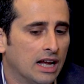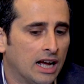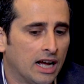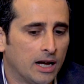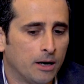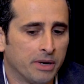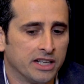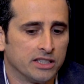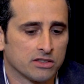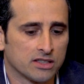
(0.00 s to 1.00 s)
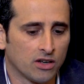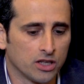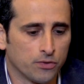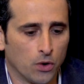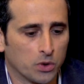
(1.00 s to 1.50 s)
and you'll
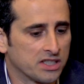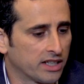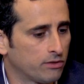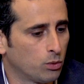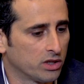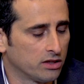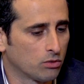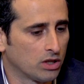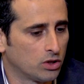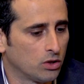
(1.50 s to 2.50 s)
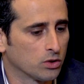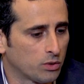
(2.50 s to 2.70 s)
start focusing everyone on the right goal.